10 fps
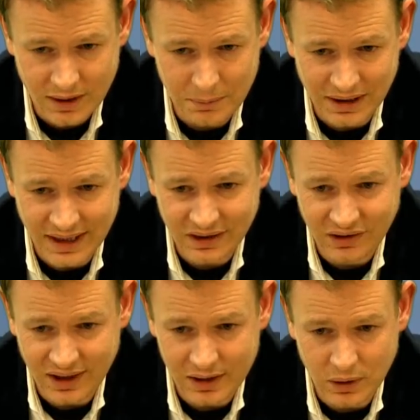But let's
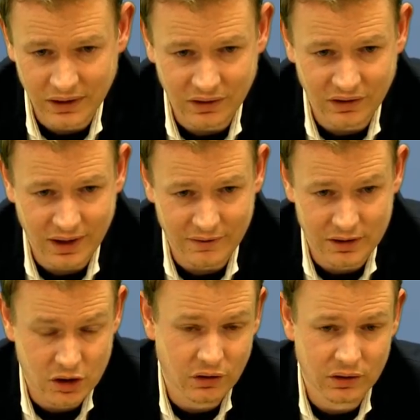say queen c7,
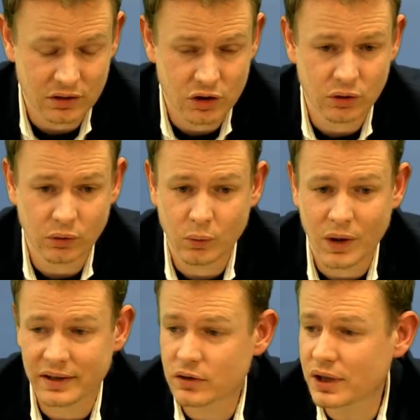just to choose
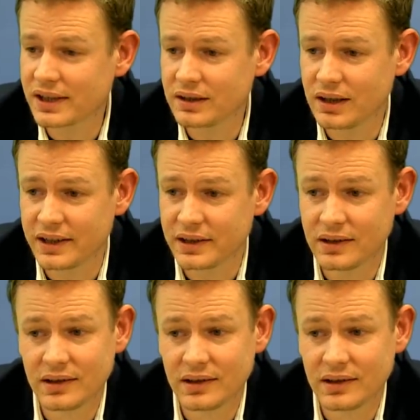one trendy line.